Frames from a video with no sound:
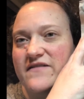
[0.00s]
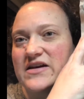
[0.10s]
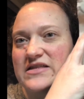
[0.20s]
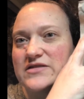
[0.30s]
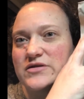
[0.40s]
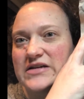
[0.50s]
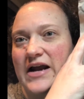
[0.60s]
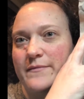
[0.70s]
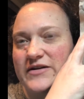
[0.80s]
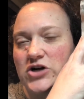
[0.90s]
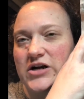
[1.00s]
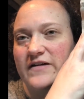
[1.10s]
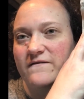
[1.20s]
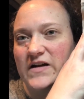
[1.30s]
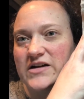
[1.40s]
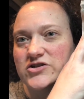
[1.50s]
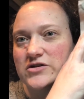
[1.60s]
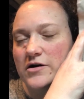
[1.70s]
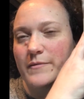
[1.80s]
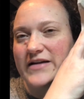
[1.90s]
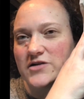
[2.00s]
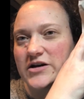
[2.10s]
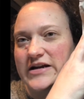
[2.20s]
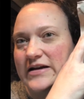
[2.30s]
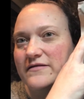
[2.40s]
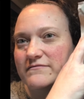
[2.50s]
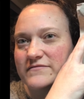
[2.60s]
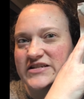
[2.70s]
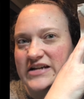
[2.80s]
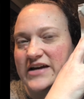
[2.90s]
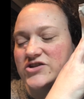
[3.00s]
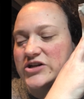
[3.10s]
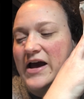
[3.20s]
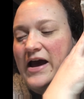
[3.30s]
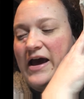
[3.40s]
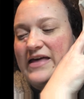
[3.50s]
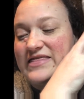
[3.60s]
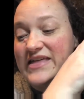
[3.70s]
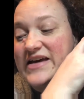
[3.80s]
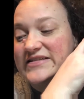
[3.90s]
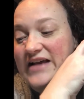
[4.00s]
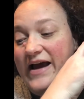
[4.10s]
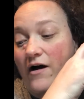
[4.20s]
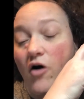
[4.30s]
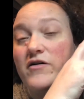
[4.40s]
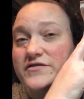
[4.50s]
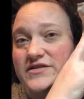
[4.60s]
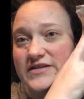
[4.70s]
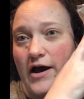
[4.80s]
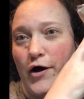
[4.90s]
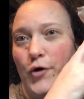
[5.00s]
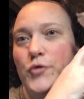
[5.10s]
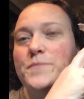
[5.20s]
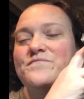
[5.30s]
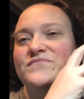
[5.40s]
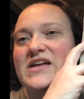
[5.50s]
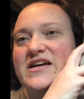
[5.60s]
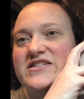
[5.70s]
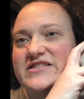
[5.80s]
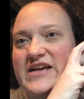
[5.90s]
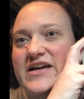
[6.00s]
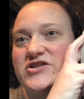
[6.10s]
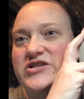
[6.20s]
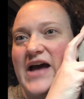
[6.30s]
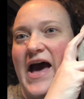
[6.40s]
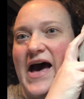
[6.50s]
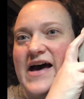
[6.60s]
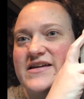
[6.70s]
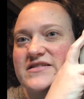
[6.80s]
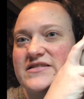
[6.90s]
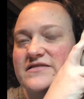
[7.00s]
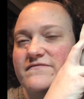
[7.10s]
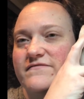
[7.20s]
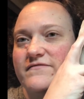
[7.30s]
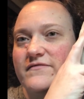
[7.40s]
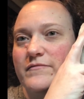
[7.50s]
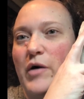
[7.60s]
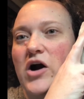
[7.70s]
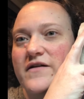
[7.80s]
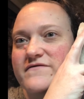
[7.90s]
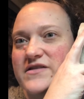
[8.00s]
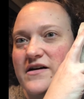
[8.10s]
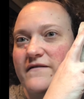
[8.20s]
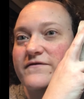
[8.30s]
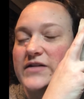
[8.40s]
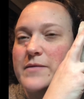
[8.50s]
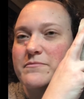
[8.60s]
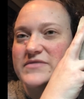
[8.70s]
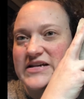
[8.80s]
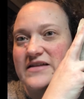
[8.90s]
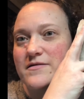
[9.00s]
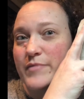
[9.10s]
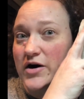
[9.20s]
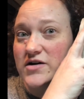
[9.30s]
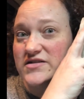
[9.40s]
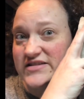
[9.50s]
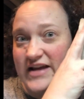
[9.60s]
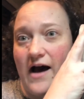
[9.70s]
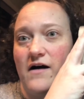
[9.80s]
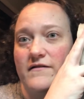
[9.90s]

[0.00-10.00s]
This was kind of my turkey finish, or my turkey stitch. This I also stitched as part of the Flip D the Bird Sal.